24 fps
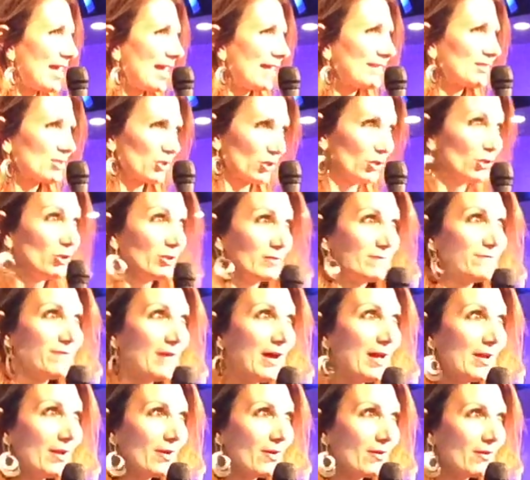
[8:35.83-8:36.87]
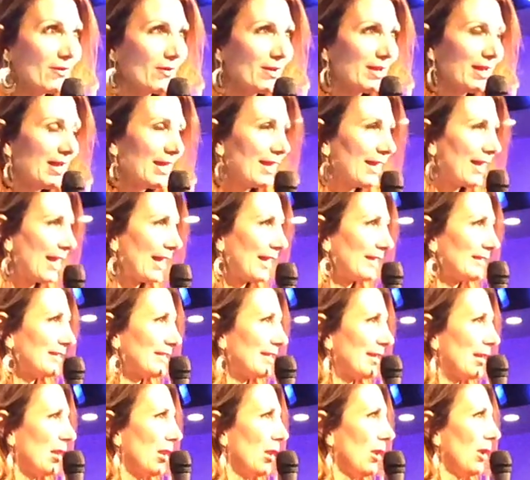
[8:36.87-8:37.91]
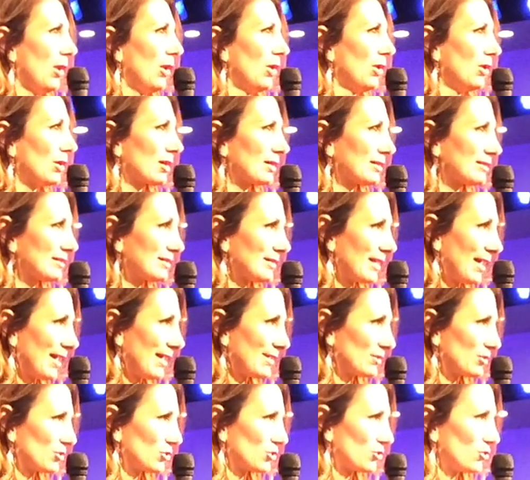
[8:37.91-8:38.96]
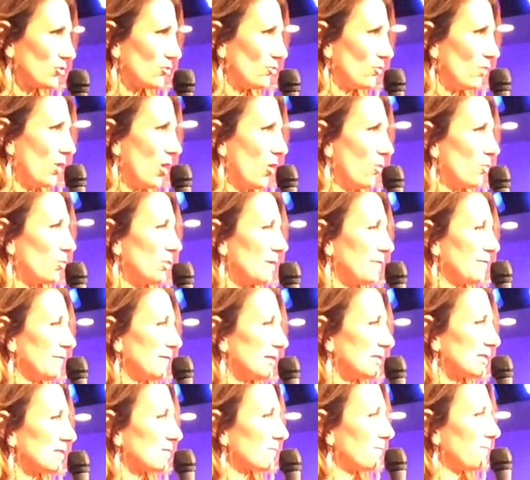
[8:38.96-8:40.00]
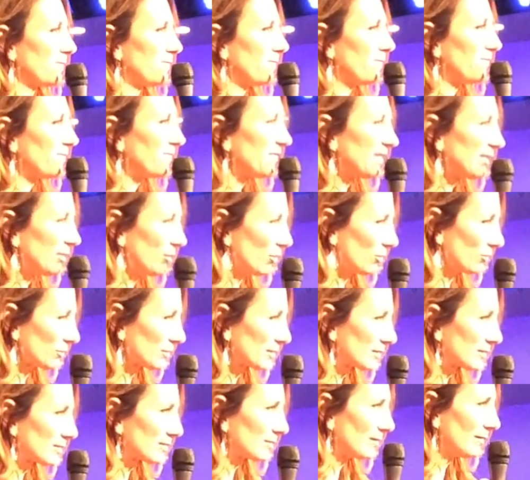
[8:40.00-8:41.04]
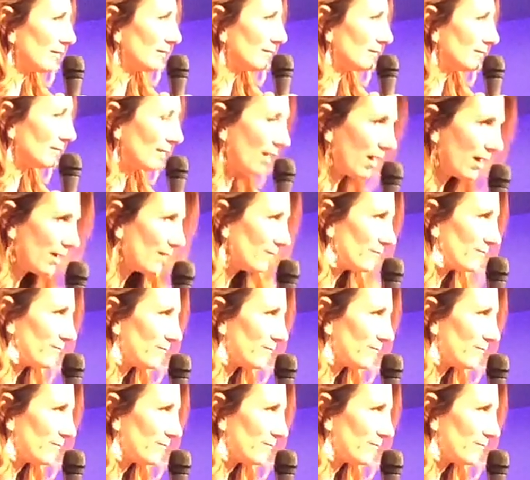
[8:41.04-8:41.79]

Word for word: It's a good fire. And he looks at you with this fierce love.